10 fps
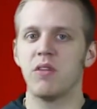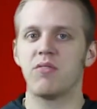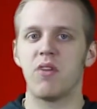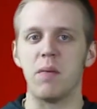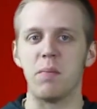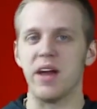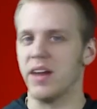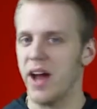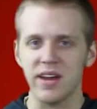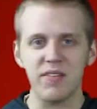from my
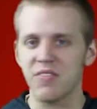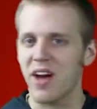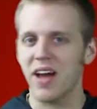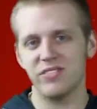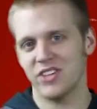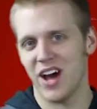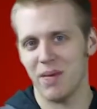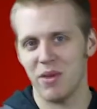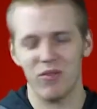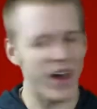9-to-5
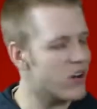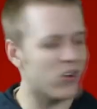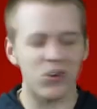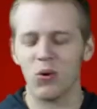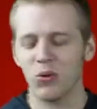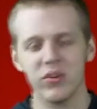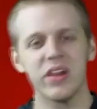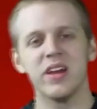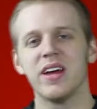job, a regular old